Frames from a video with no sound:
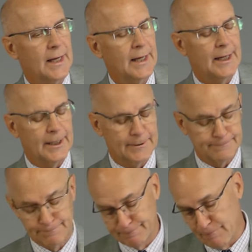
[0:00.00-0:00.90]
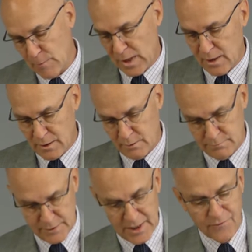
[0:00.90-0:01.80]
Um,
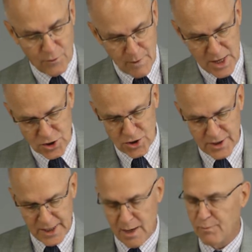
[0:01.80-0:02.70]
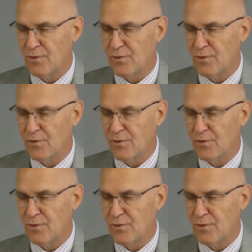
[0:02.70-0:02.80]
um, information that I'll